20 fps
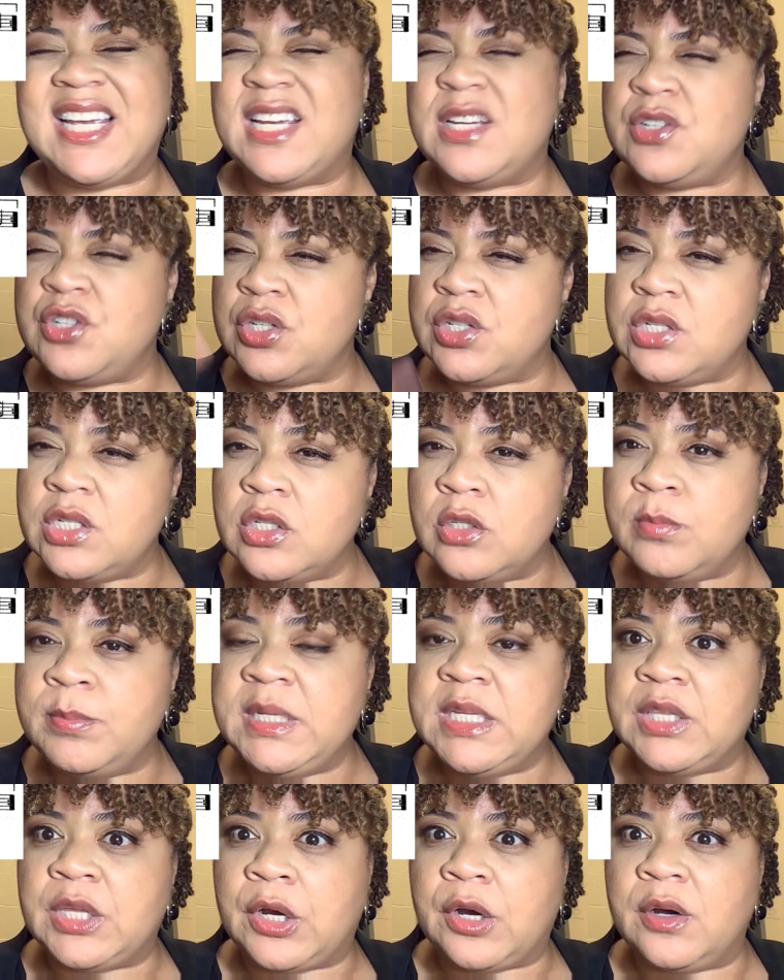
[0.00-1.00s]
it should still
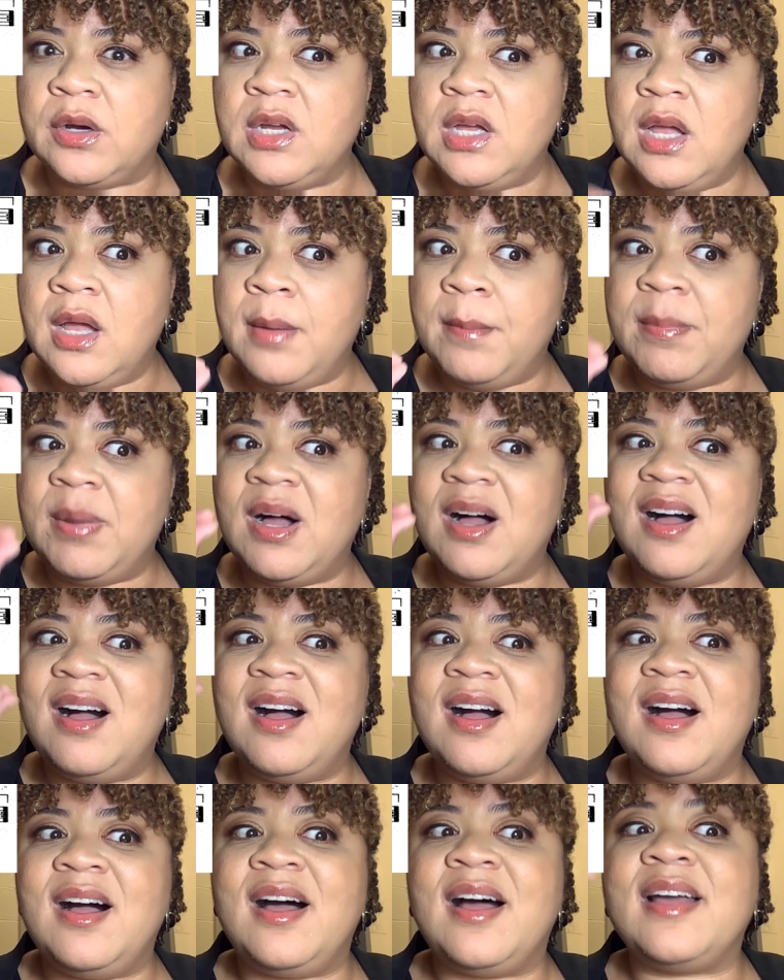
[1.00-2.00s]
be there.
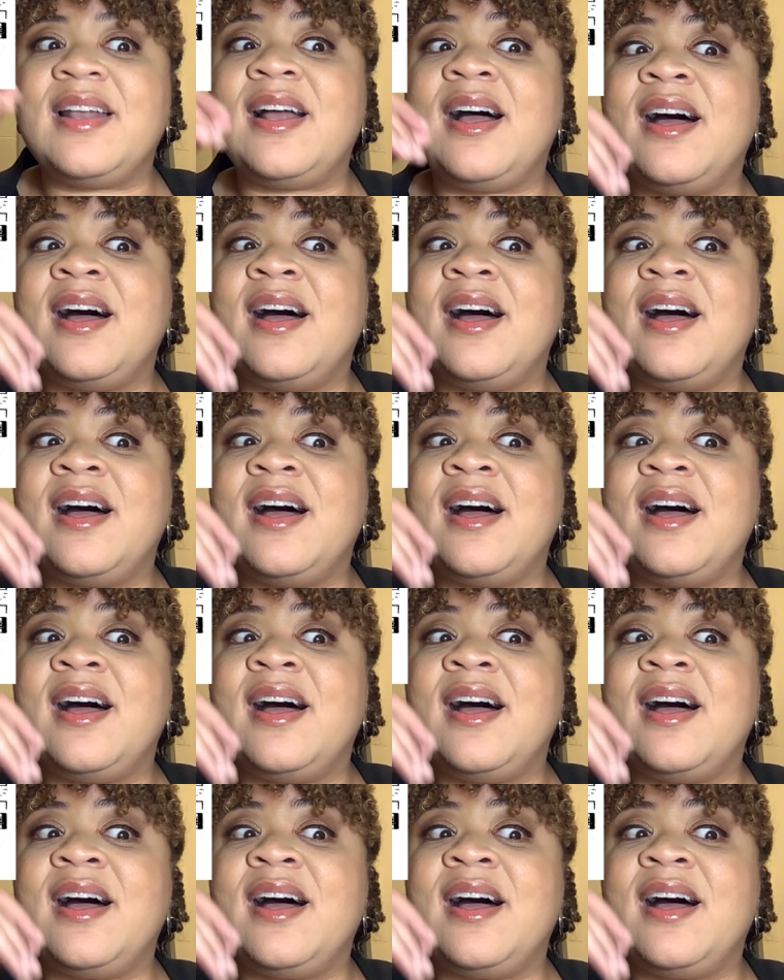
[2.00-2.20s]
All